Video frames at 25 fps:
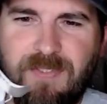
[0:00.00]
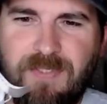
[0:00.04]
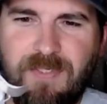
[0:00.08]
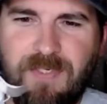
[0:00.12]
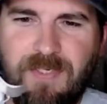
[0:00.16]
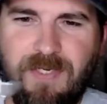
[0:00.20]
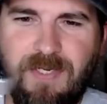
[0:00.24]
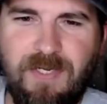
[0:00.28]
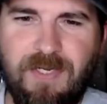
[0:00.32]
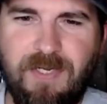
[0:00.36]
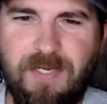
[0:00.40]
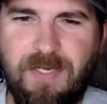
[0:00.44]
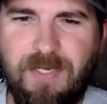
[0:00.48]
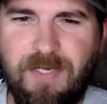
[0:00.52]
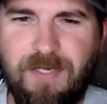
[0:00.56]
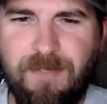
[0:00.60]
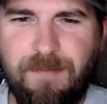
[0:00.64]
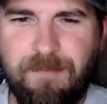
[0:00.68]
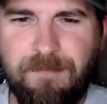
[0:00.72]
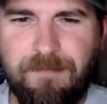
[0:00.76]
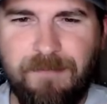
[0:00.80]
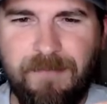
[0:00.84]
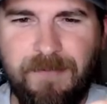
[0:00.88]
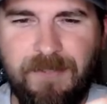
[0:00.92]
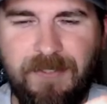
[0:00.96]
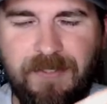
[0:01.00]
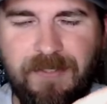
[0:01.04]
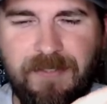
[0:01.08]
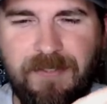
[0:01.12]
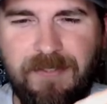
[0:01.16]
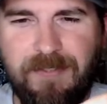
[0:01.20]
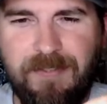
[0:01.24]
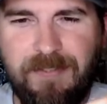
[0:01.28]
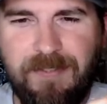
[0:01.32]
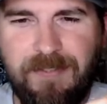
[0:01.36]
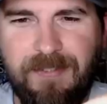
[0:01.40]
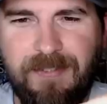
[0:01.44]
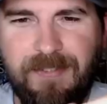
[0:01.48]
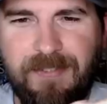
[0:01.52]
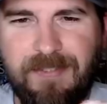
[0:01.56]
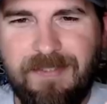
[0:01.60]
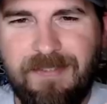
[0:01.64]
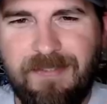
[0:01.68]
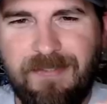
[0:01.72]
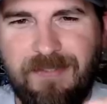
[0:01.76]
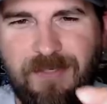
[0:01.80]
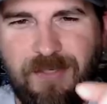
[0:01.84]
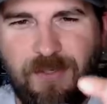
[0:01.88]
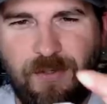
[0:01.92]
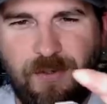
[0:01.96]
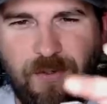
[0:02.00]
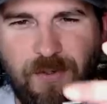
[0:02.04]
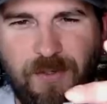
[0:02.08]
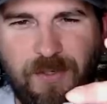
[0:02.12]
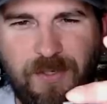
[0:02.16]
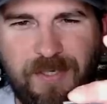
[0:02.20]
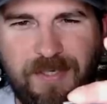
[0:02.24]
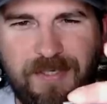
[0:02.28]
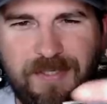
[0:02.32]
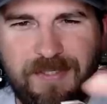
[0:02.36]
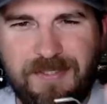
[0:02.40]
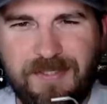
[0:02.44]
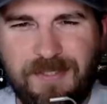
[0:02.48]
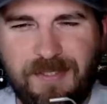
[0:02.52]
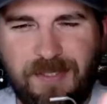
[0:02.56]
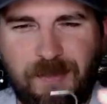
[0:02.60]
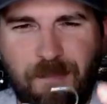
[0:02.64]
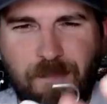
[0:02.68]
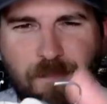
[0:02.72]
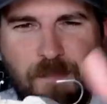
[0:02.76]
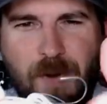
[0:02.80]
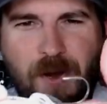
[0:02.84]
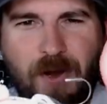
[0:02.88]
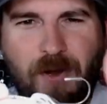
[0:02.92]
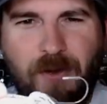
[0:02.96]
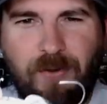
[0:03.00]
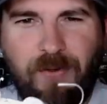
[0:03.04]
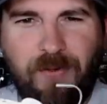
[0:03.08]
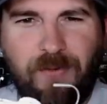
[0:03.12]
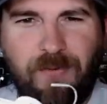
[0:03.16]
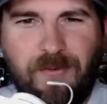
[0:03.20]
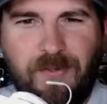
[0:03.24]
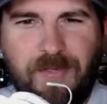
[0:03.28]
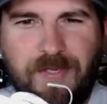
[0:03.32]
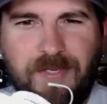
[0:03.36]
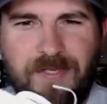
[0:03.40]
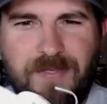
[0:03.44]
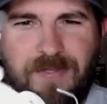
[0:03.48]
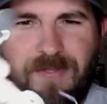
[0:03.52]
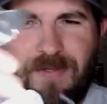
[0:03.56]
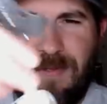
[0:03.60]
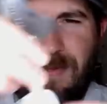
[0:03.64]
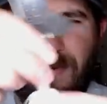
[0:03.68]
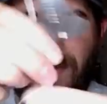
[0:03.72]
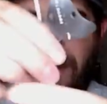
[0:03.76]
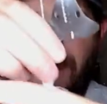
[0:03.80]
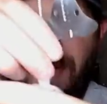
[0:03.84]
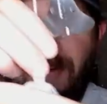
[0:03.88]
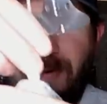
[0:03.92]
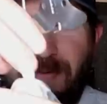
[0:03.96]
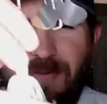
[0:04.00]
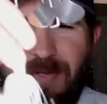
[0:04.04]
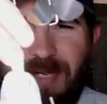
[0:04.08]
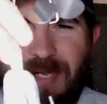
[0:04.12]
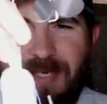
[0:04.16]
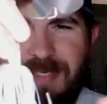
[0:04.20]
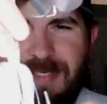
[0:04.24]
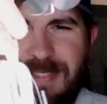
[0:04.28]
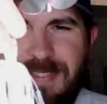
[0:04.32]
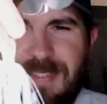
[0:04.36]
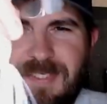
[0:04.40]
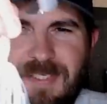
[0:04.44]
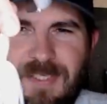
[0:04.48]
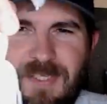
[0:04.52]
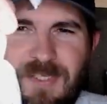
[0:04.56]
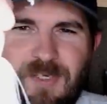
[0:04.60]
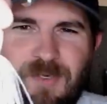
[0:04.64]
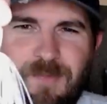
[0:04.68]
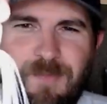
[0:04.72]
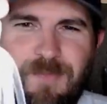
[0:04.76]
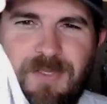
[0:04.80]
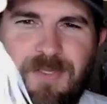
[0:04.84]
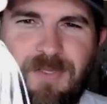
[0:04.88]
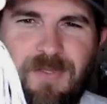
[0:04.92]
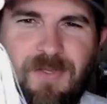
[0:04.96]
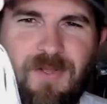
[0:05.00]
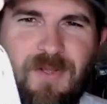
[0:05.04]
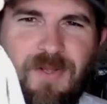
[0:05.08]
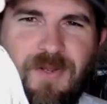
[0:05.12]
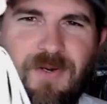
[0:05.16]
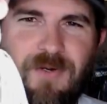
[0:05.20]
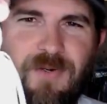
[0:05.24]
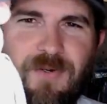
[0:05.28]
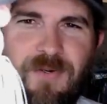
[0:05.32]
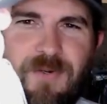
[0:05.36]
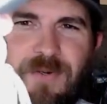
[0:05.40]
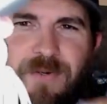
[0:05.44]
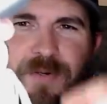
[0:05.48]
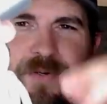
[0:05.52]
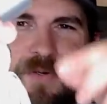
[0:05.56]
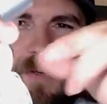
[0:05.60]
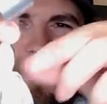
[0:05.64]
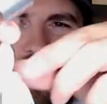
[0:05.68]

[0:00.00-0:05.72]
The hook is a moderate length, though I would like to see a little bit longer hook.